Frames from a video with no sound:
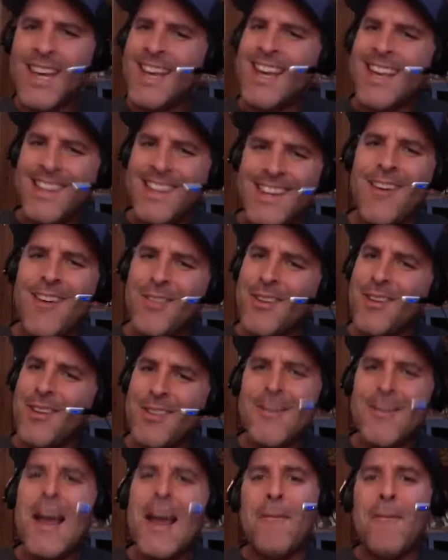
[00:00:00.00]
you know,
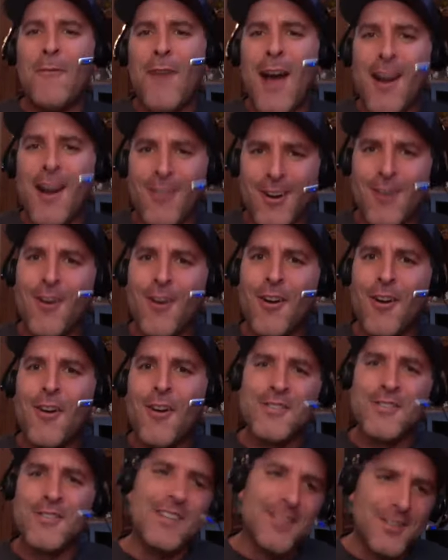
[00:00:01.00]
they're not firing on all
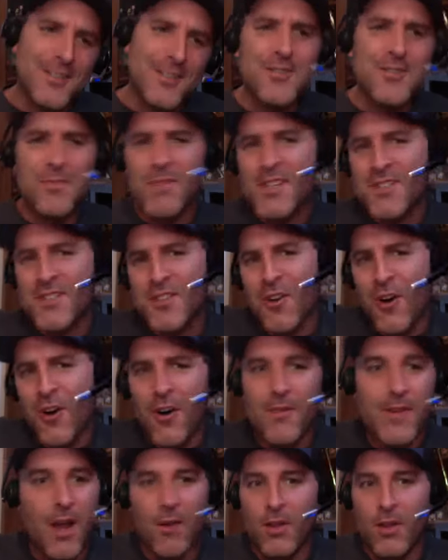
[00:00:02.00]
cylinders. And we
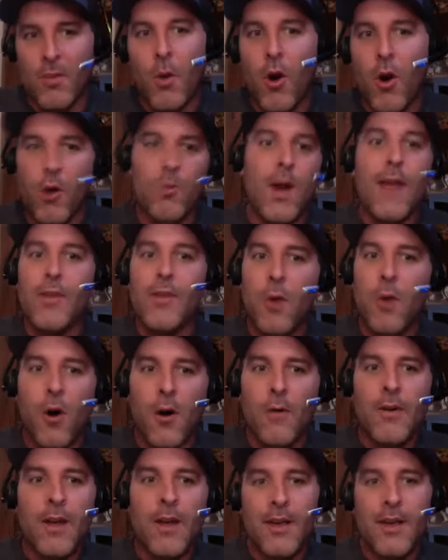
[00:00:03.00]
saw, you know, Lamar ran the
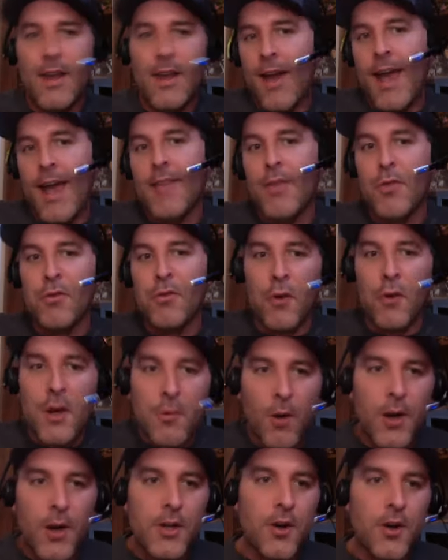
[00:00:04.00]
ball, had the
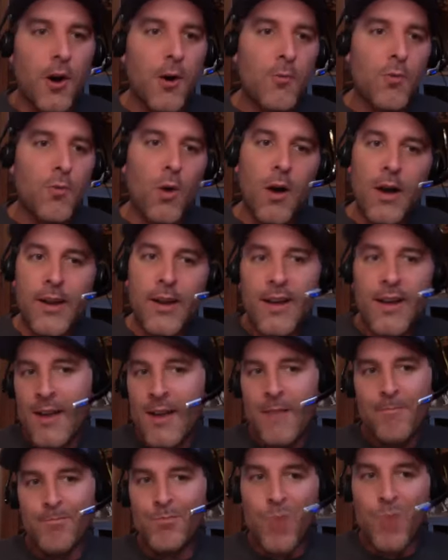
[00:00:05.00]
31-yard run.
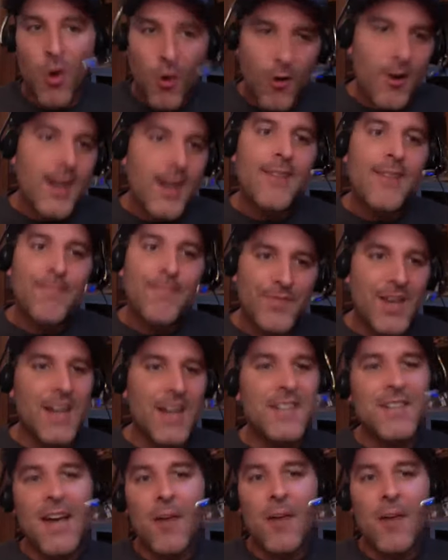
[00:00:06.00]
Murray, Tyson